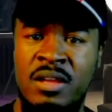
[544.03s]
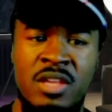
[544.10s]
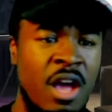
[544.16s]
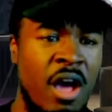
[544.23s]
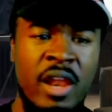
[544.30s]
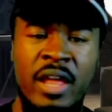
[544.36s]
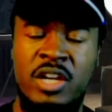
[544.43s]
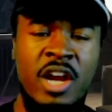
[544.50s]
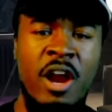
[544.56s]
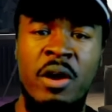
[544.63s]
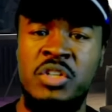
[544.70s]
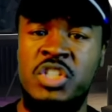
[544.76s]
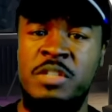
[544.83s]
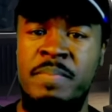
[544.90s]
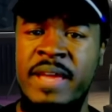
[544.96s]
Y'all
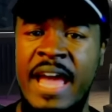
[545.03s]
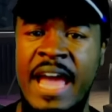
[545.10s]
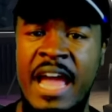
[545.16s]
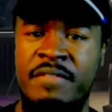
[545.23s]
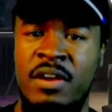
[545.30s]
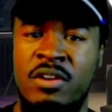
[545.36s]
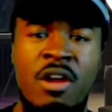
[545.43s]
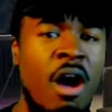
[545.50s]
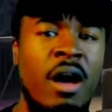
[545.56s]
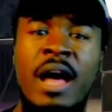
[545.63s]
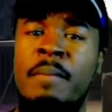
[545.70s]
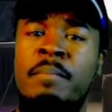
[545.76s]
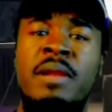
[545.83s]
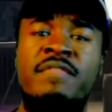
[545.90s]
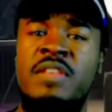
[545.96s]
encourage this behavior. Y'all
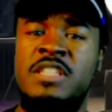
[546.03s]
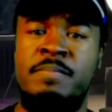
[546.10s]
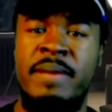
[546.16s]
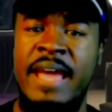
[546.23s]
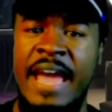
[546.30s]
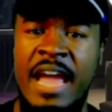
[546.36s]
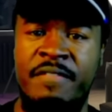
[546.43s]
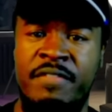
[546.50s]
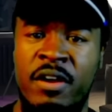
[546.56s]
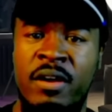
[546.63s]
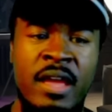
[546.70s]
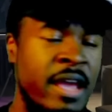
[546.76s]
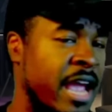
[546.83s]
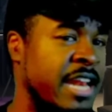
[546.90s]
uplift this behavior.